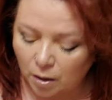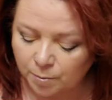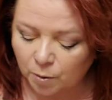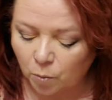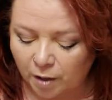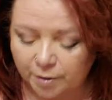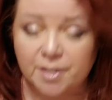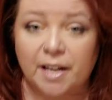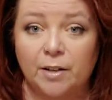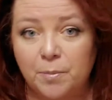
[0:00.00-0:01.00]

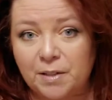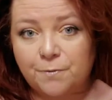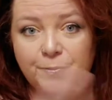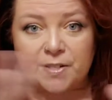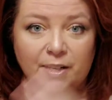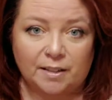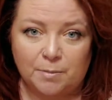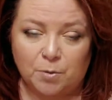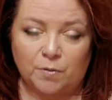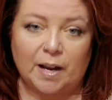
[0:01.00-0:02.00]
waters. I don't mean physically
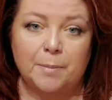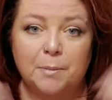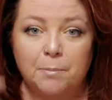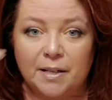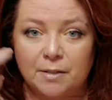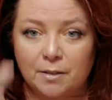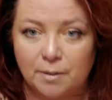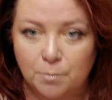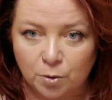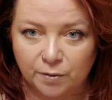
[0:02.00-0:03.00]
moving, I mean
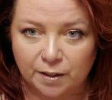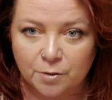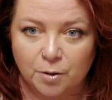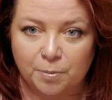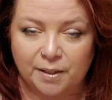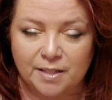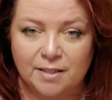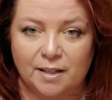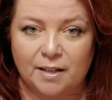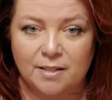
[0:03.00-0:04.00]
mentally moving to a place
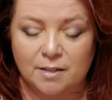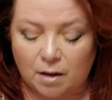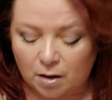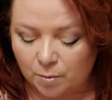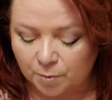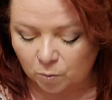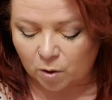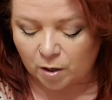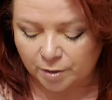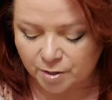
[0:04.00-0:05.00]
that has calmer
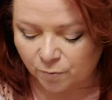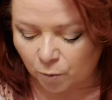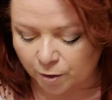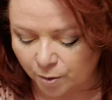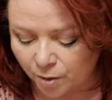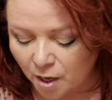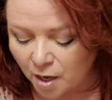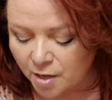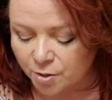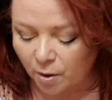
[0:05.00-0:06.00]
waters for you.
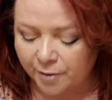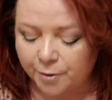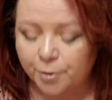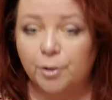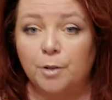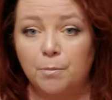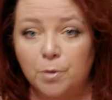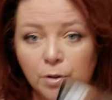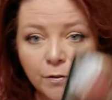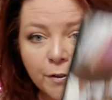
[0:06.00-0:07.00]
So either you're going to move, you're